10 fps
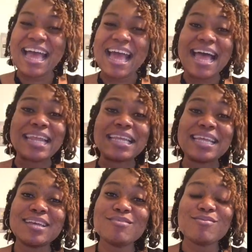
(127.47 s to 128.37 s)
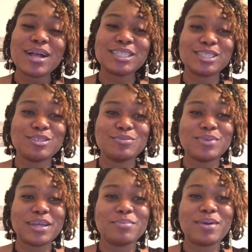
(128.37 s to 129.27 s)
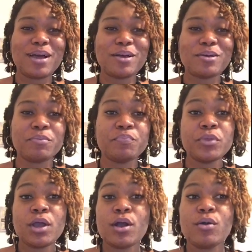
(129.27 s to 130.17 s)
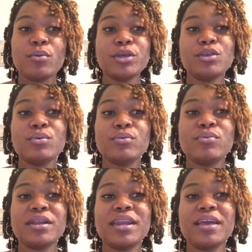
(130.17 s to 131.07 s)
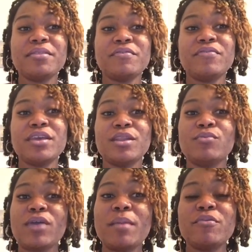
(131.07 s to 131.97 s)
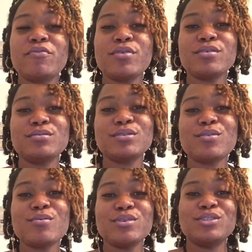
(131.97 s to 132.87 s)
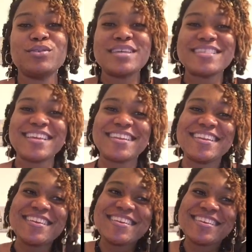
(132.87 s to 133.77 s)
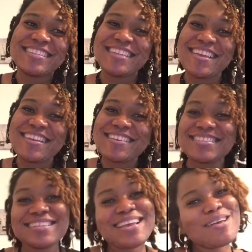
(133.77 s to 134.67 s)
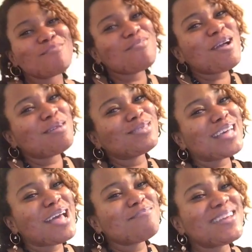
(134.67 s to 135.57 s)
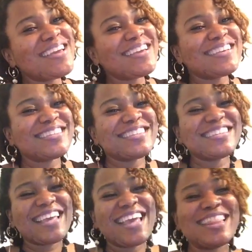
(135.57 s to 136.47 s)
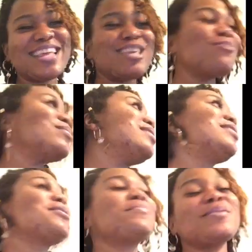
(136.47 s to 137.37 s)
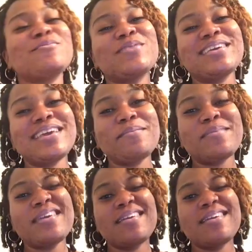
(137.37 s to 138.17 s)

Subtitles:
I love watching you play ball, or when you would run down the field and right before you scored, you hit that Deion Sanders primetime dance, and then you would look up and wink at me,